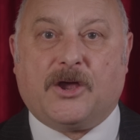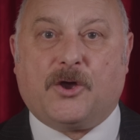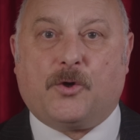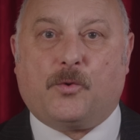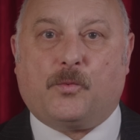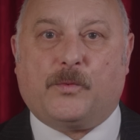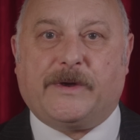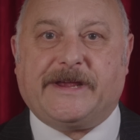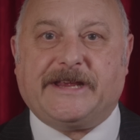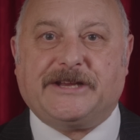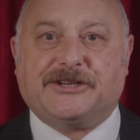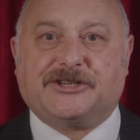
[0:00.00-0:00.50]

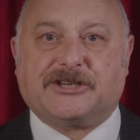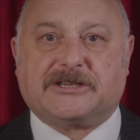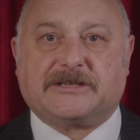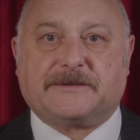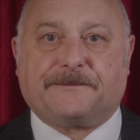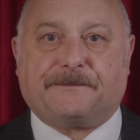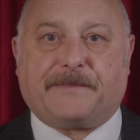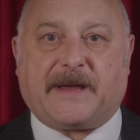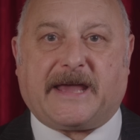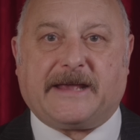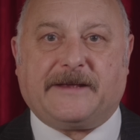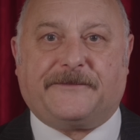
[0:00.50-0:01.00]
We
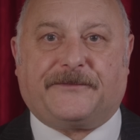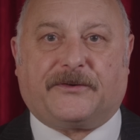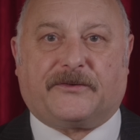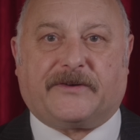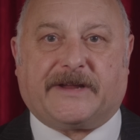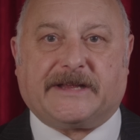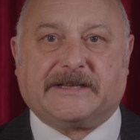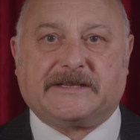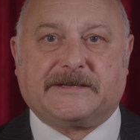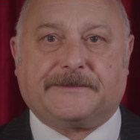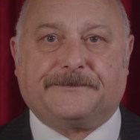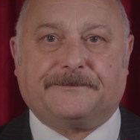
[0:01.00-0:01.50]
just pay for
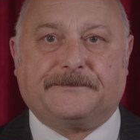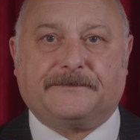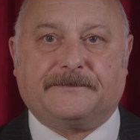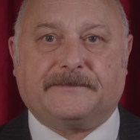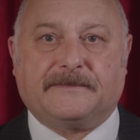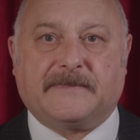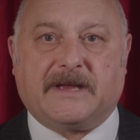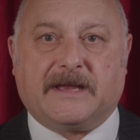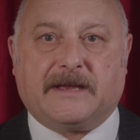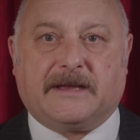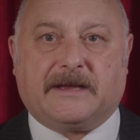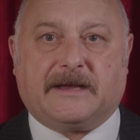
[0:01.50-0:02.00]
it
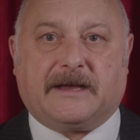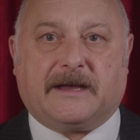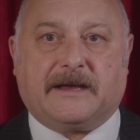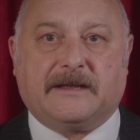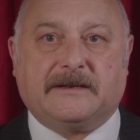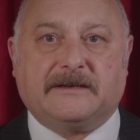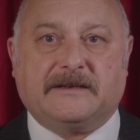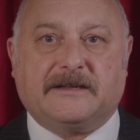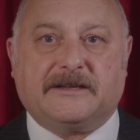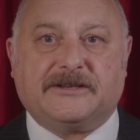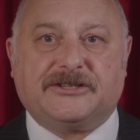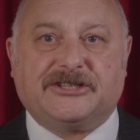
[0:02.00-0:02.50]

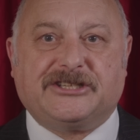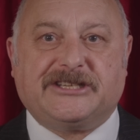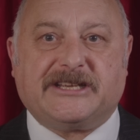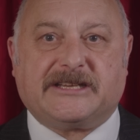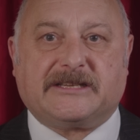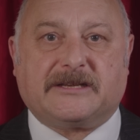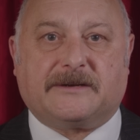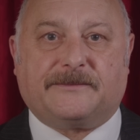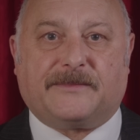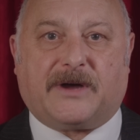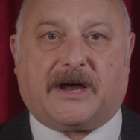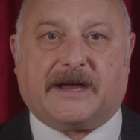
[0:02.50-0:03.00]
and
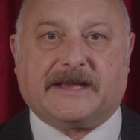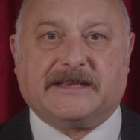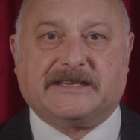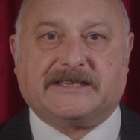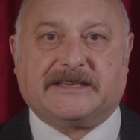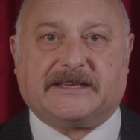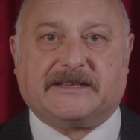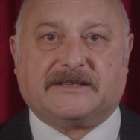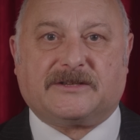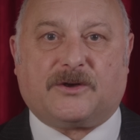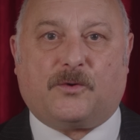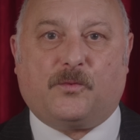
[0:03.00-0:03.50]

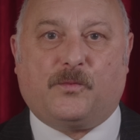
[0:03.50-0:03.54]
legitimise it